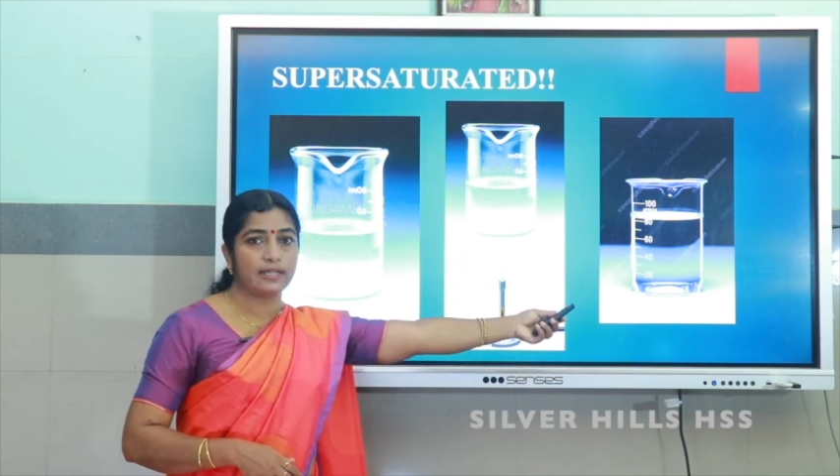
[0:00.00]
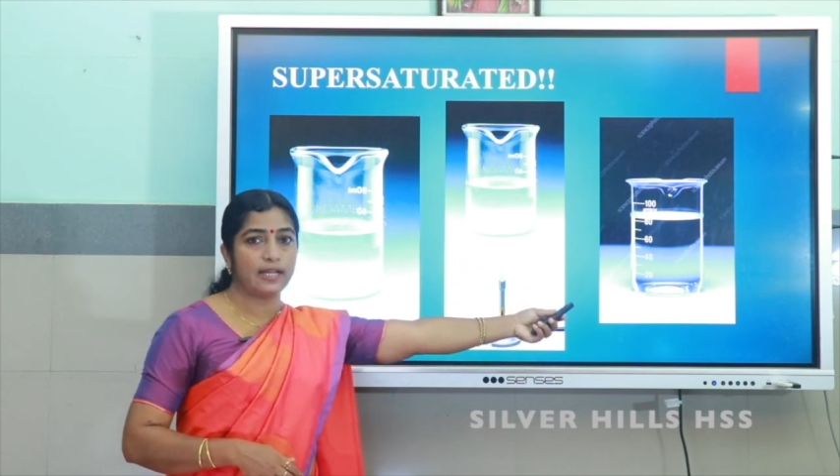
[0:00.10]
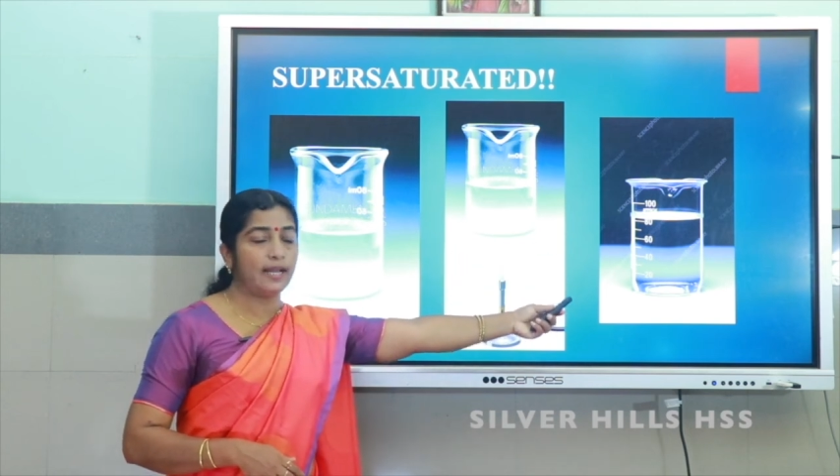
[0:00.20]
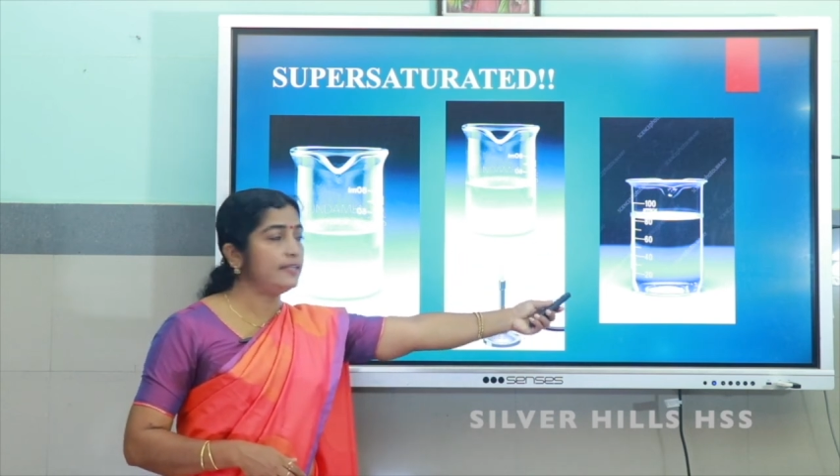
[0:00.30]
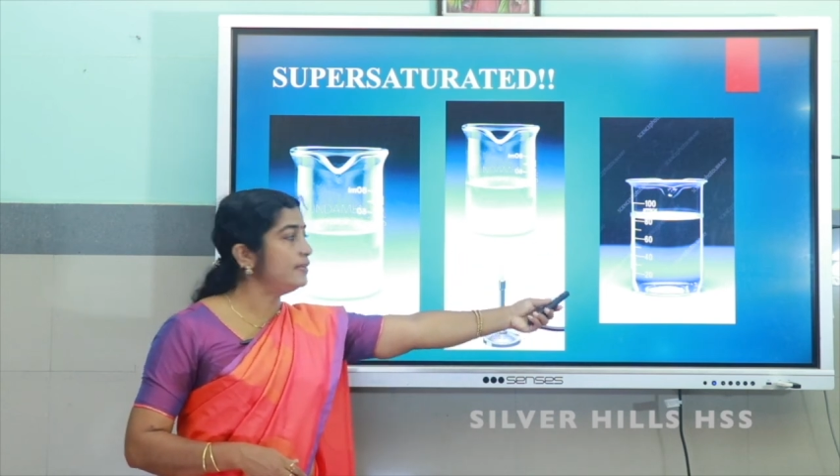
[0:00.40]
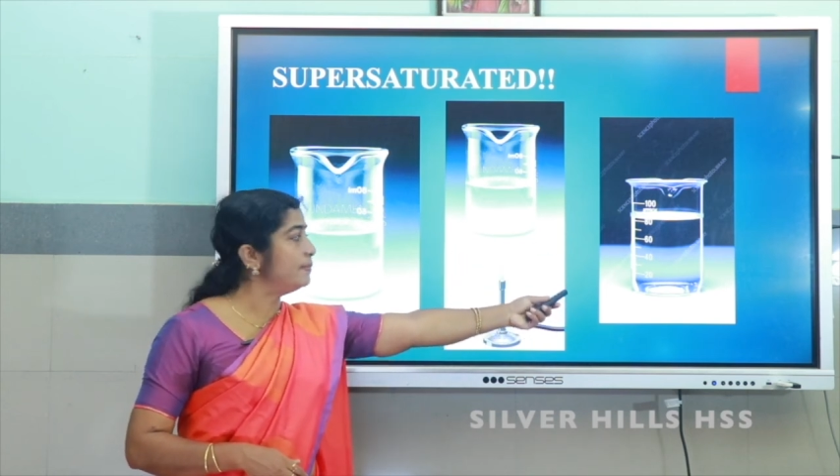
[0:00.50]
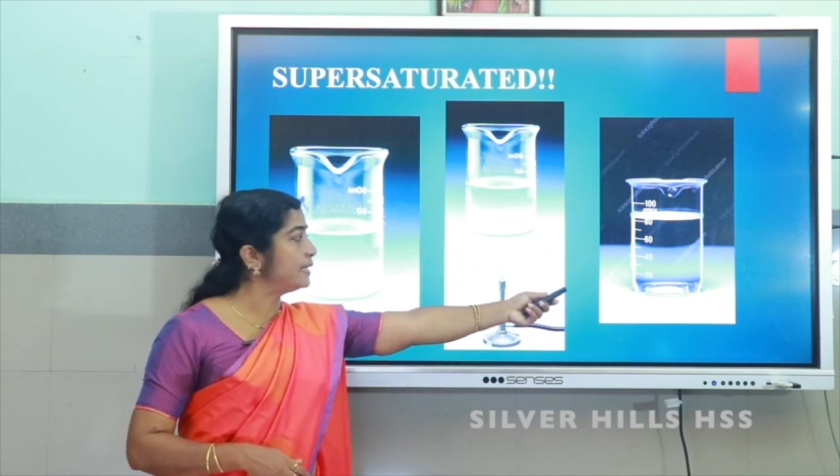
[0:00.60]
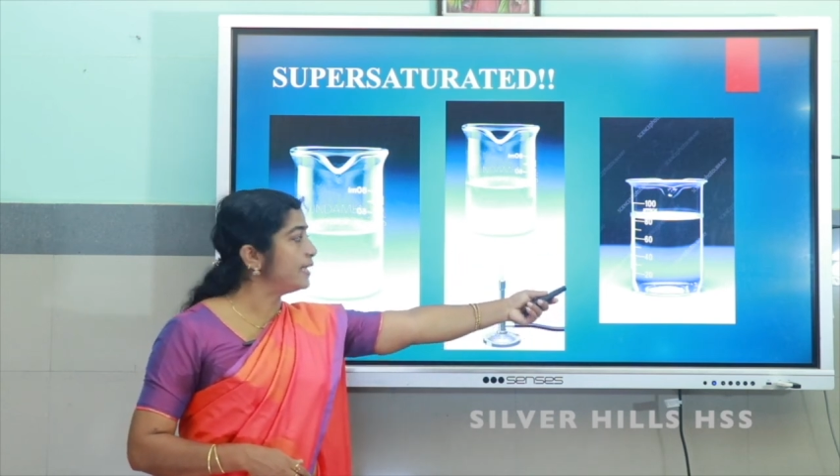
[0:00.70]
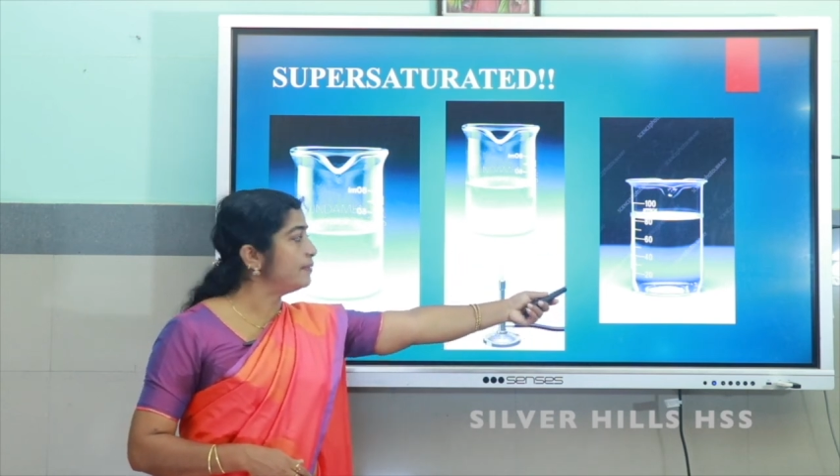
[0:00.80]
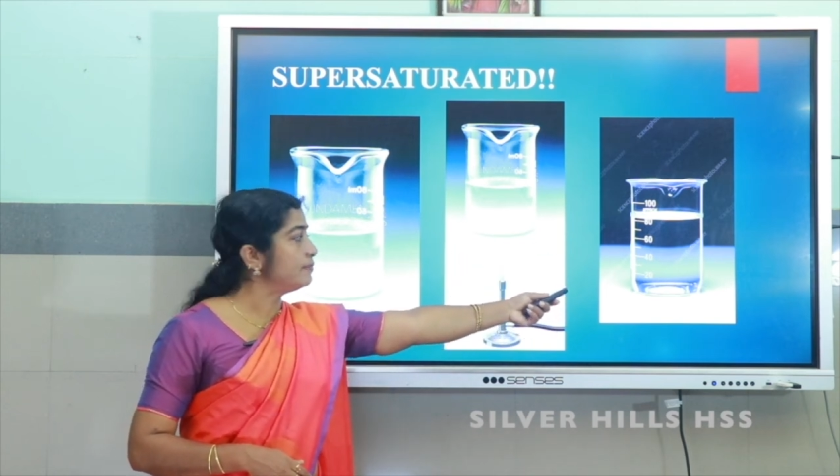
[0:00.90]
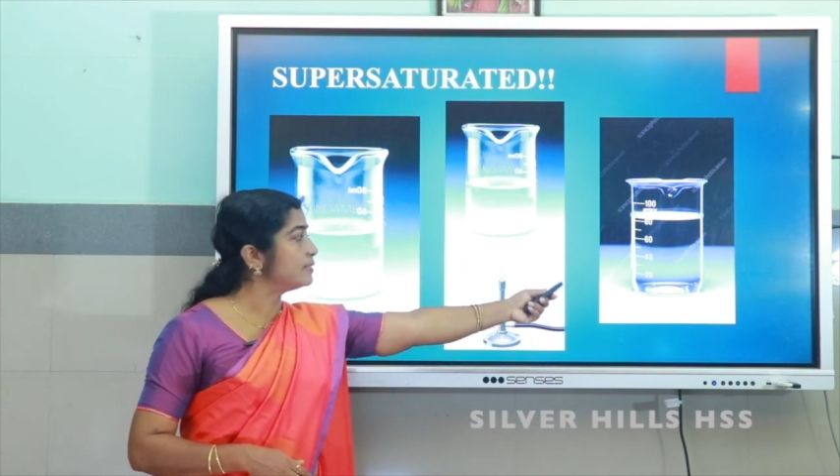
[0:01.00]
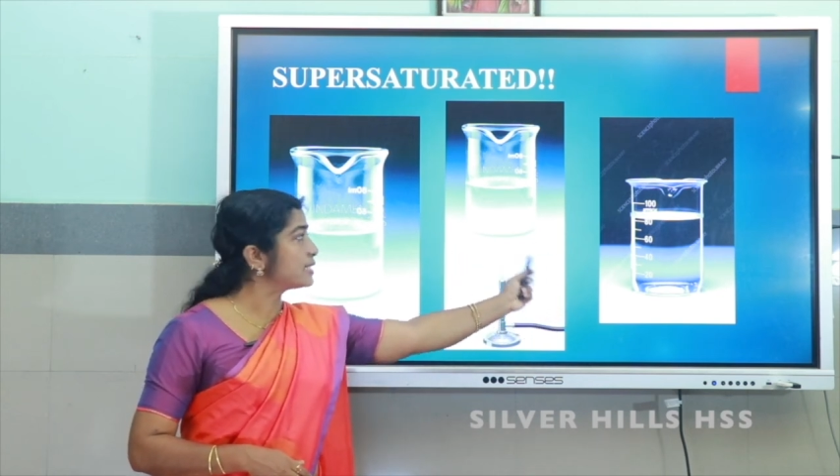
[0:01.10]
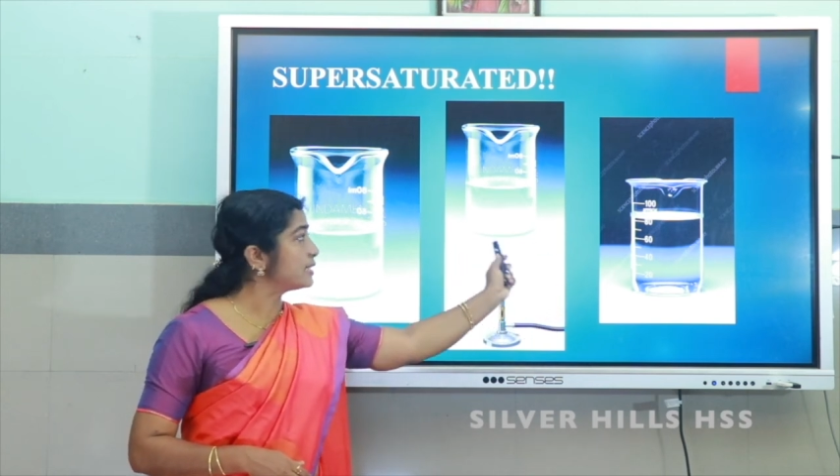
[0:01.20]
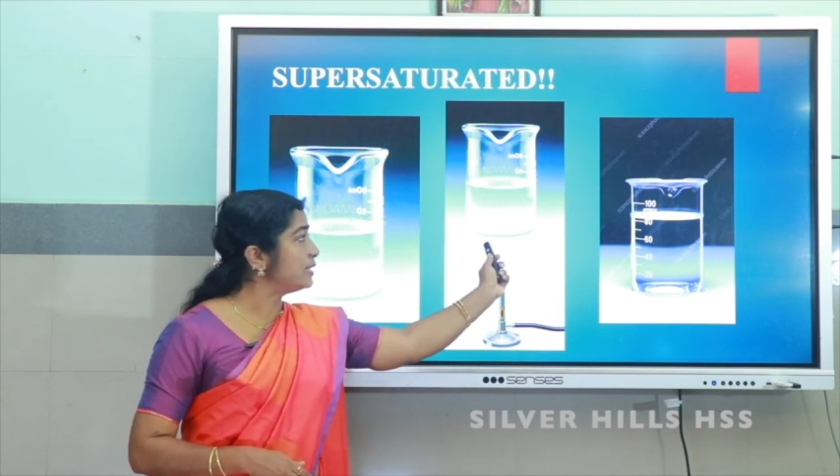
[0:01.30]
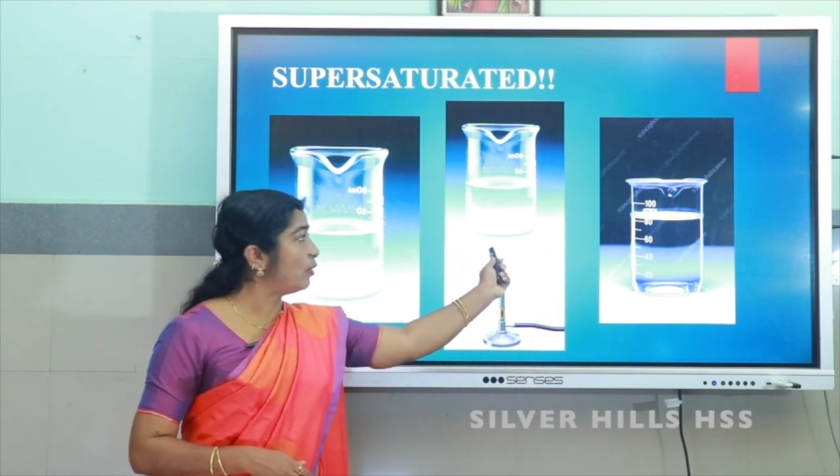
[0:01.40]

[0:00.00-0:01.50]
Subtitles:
and it became, see,